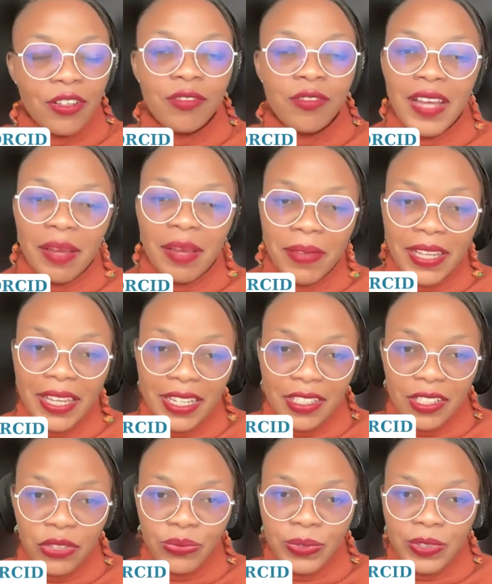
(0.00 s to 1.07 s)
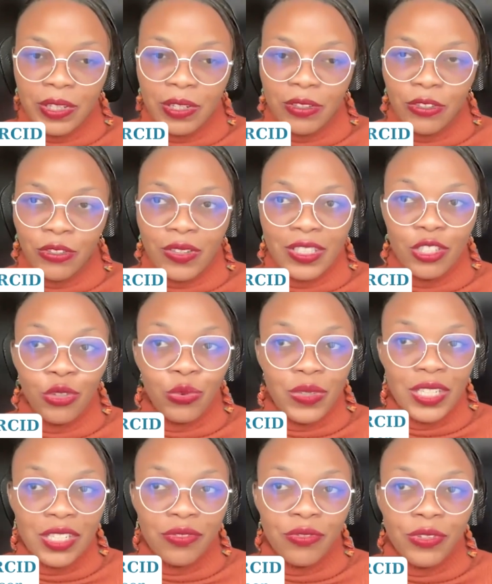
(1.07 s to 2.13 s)
call for applications will close on the
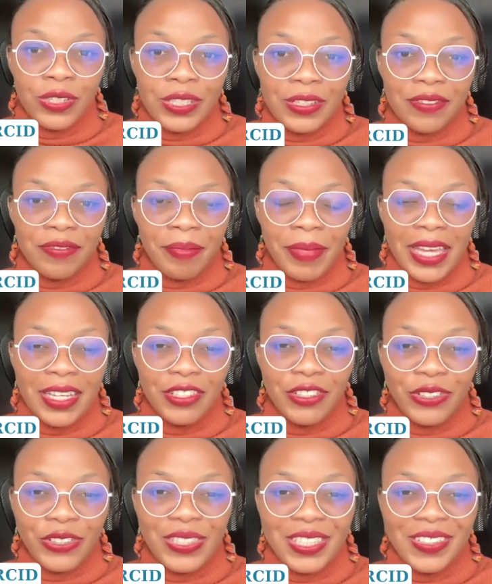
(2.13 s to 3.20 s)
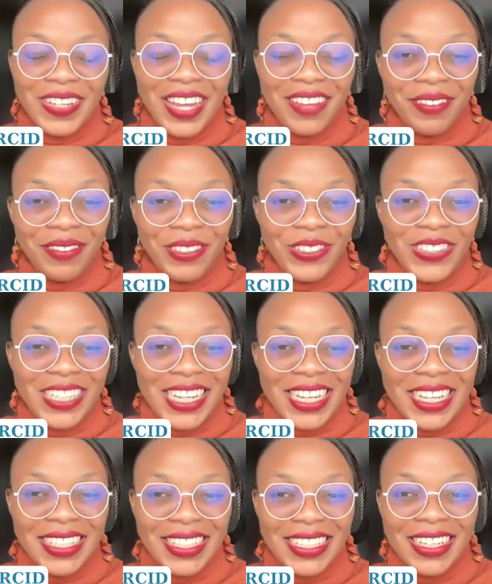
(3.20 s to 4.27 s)
24th of May. So you still have a few
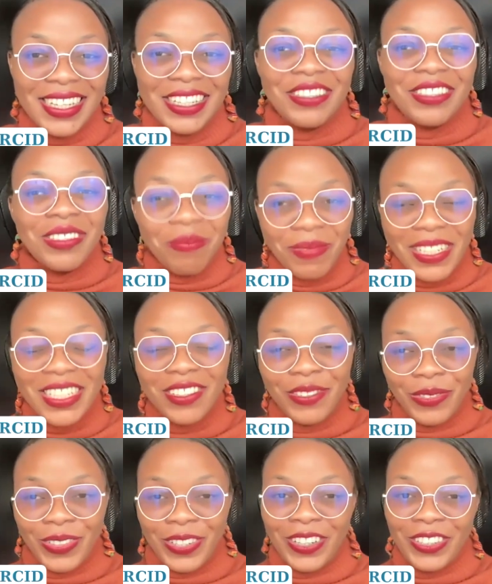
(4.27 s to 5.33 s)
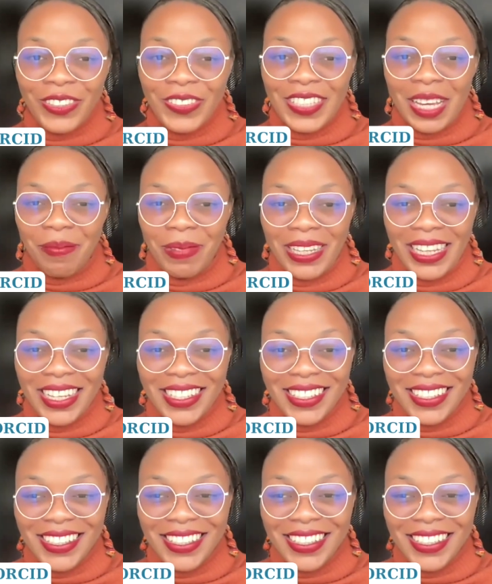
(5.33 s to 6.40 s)
days. So please do work on those
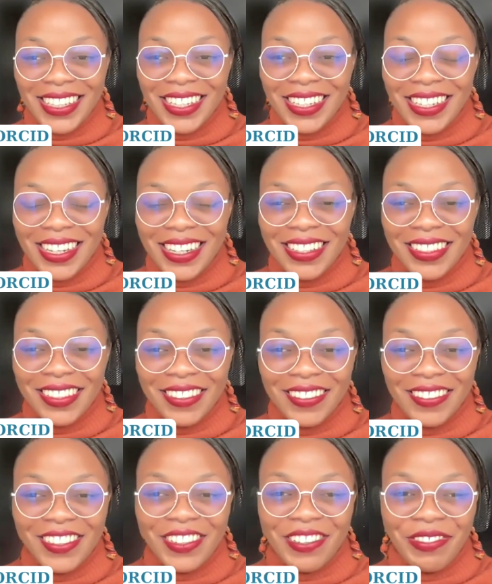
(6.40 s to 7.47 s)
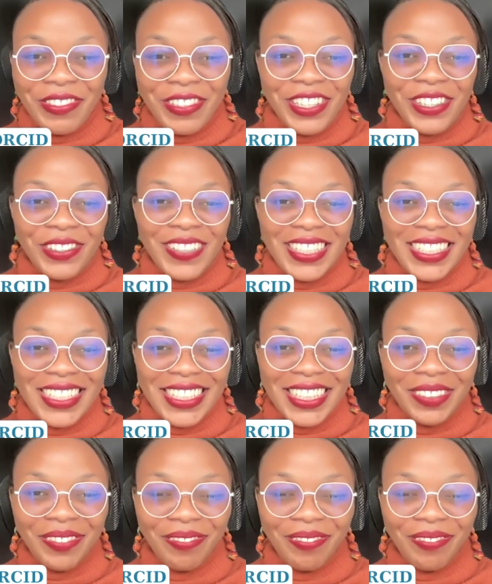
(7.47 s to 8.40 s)
applications, and we look forward to reading